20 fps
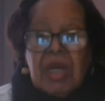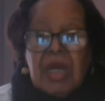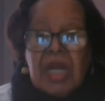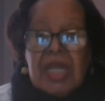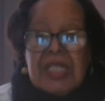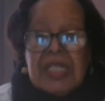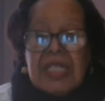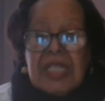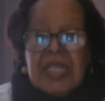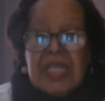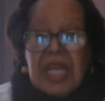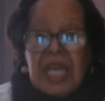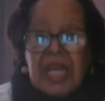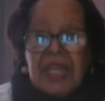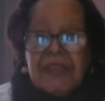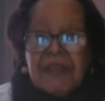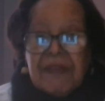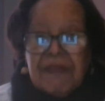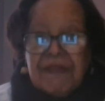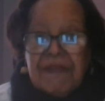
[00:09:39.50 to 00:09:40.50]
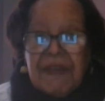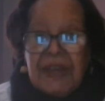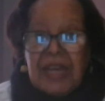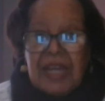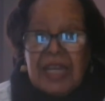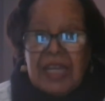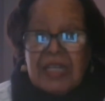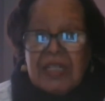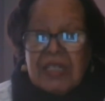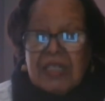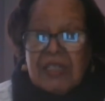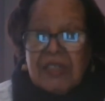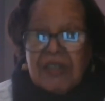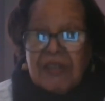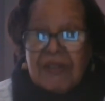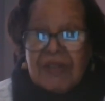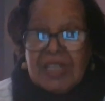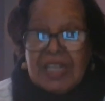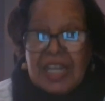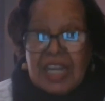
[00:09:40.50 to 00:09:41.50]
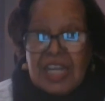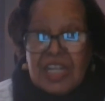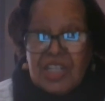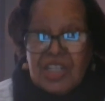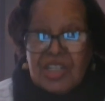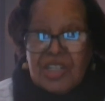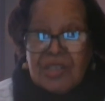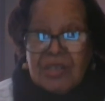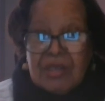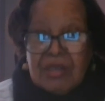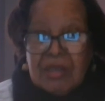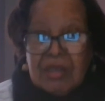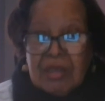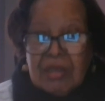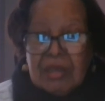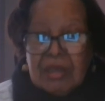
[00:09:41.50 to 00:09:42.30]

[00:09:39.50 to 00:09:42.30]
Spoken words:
as he had to fight segregation